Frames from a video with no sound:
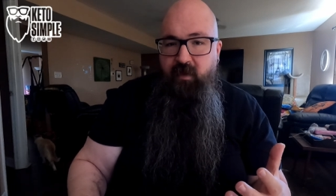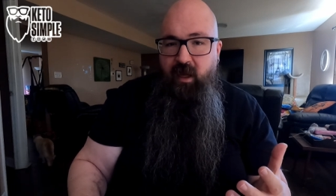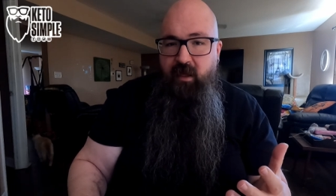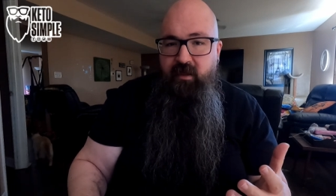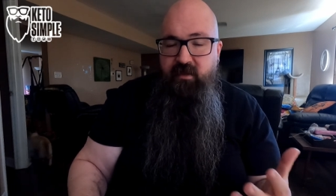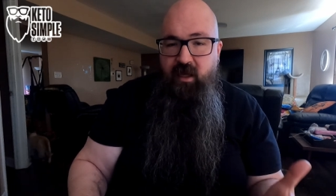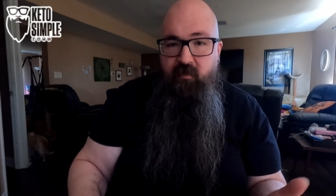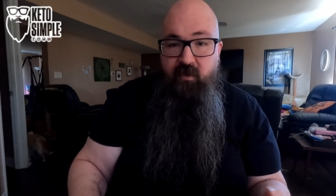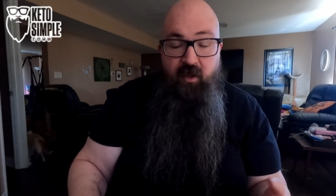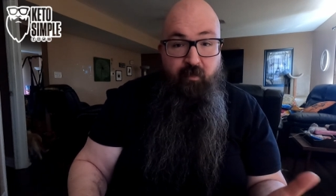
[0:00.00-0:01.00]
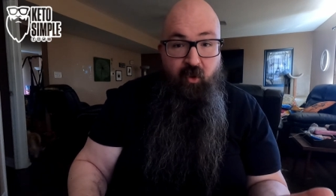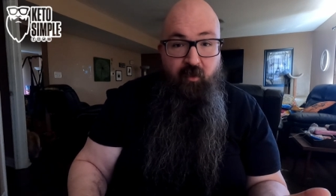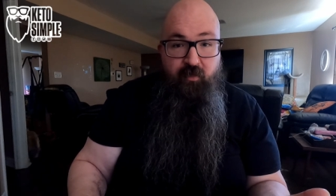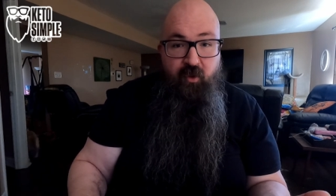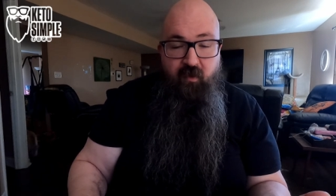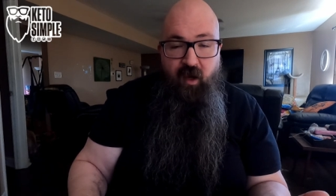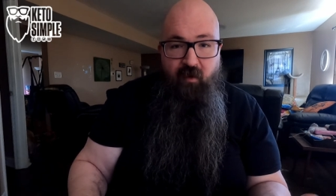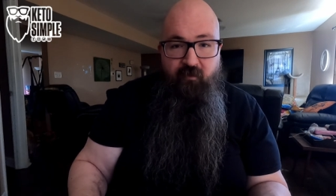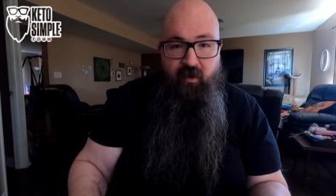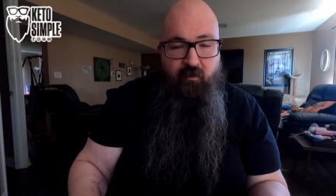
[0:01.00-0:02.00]
I discovered the bulletproof
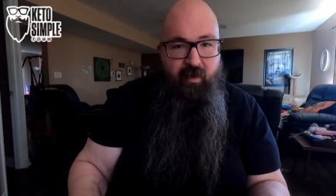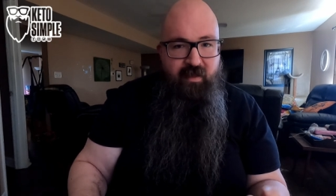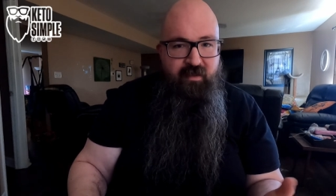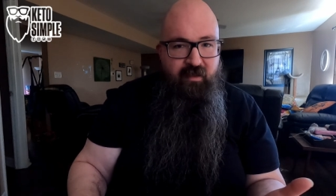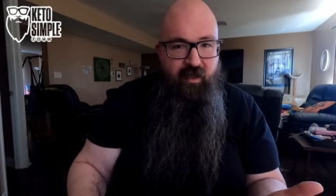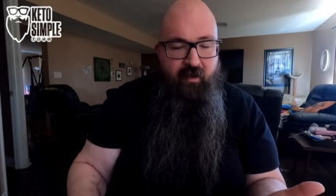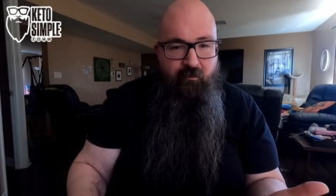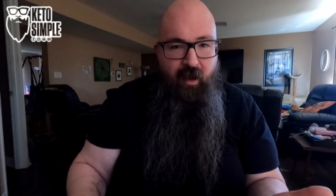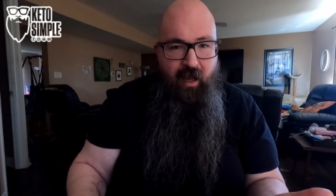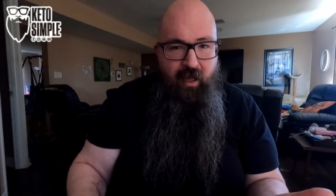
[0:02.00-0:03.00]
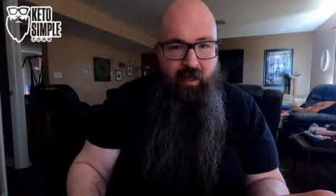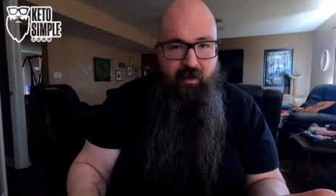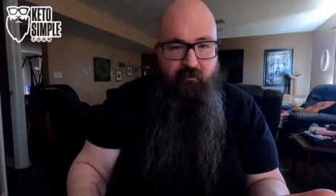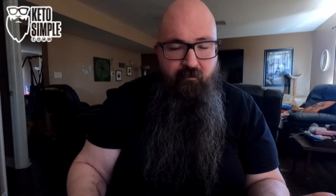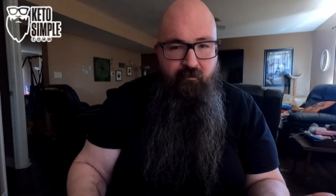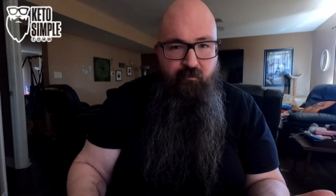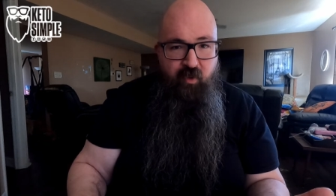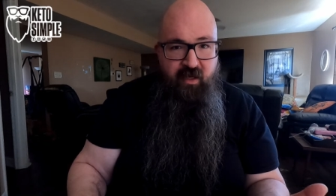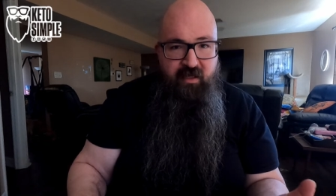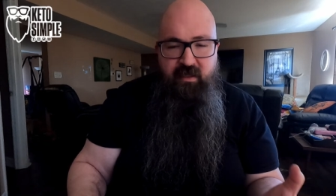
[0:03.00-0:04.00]
coffee, or basically my
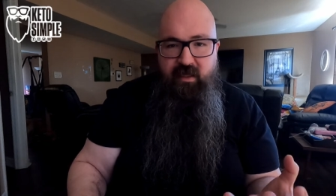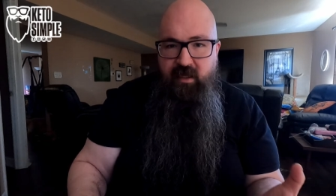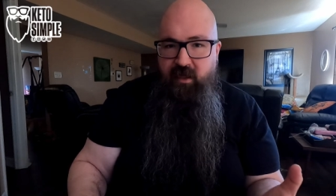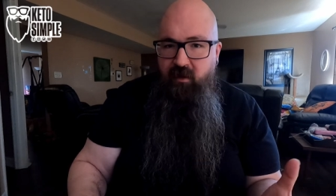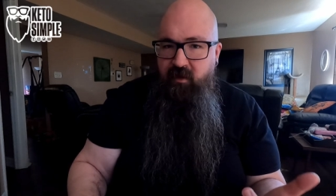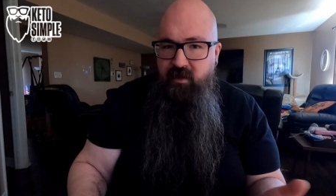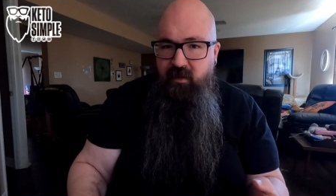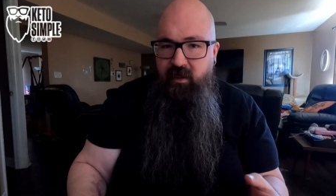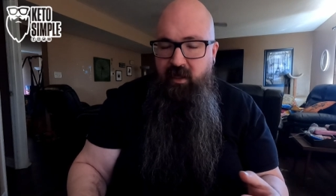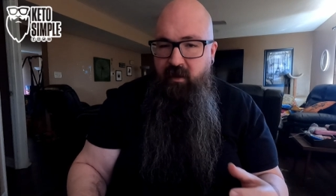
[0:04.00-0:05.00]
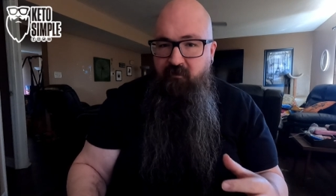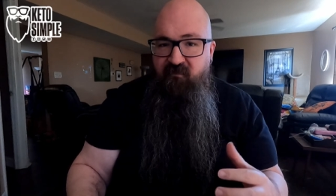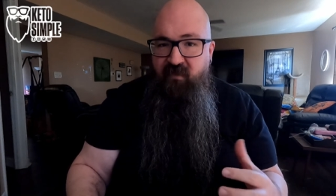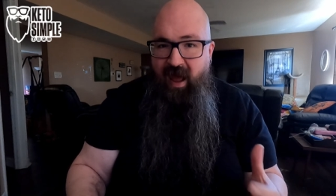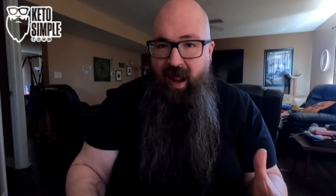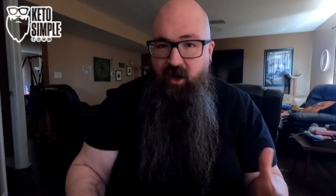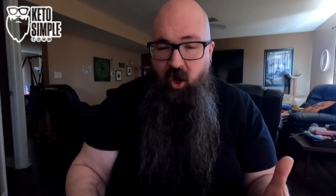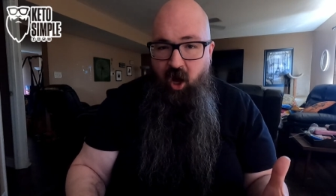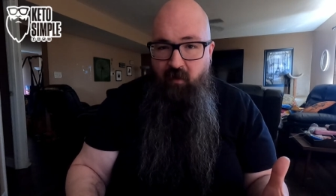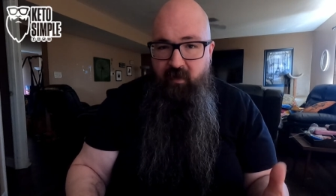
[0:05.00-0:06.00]
ridiculously fat
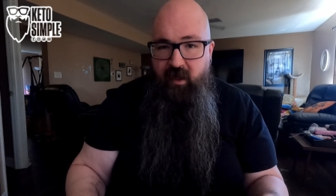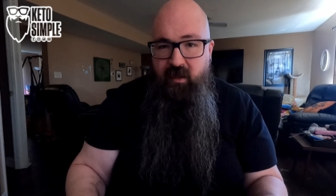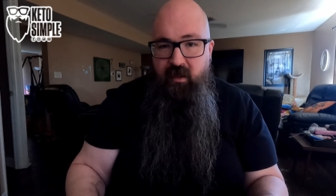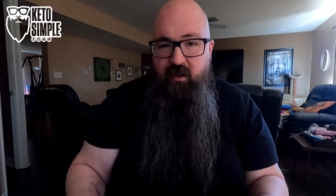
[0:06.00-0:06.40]
coffee.